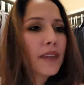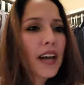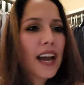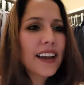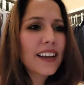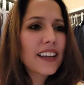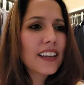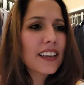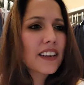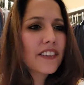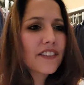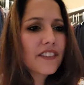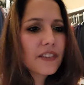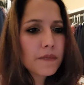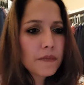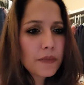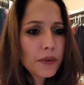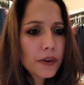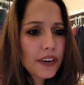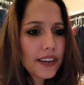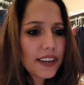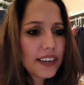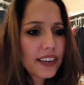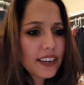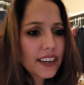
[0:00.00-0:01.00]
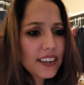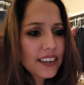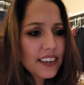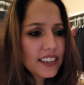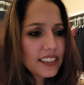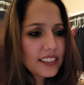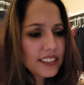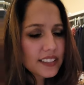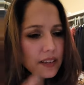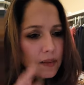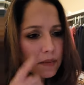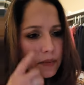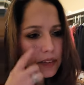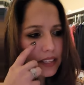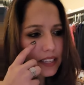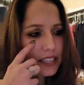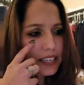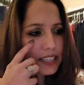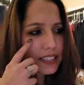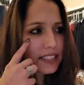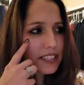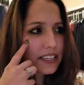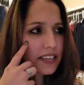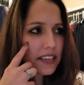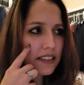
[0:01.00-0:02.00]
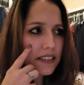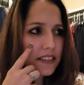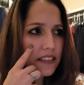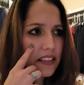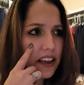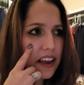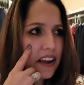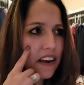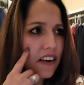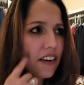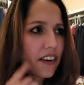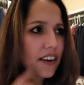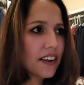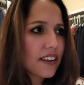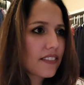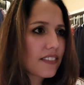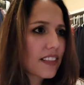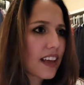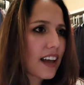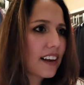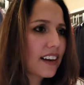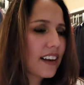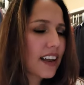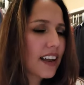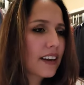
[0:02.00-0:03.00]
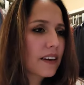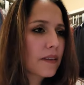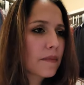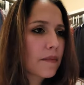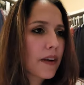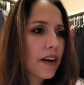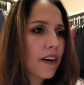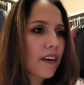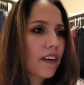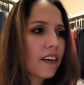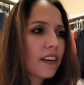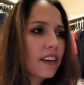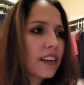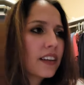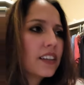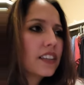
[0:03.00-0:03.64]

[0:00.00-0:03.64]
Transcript: I can even put some of this in there in that eight milliliter.